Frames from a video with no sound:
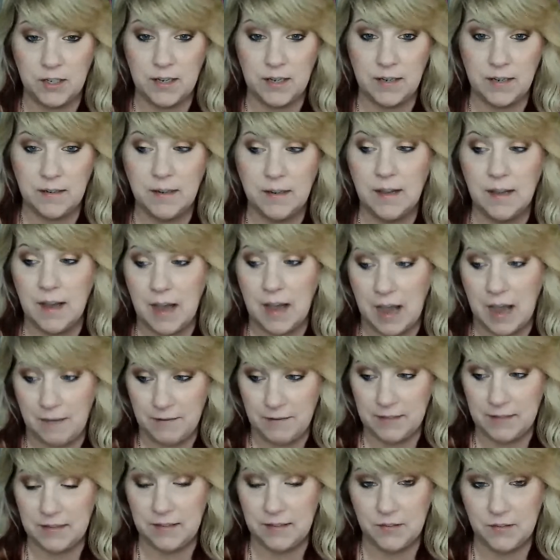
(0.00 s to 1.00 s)
it,
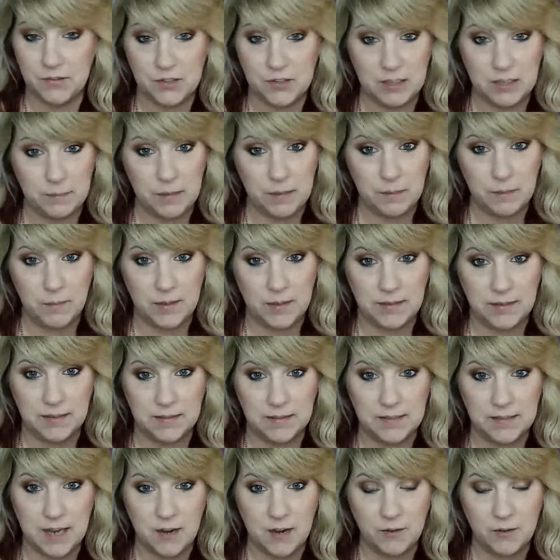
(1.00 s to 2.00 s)
obviously there's going to be a big
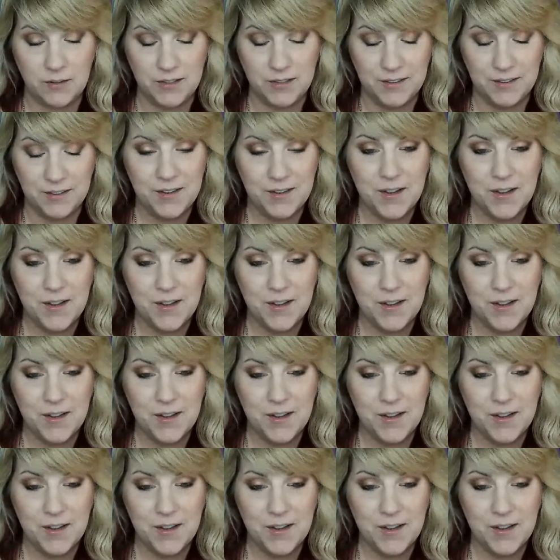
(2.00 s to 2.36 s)
discount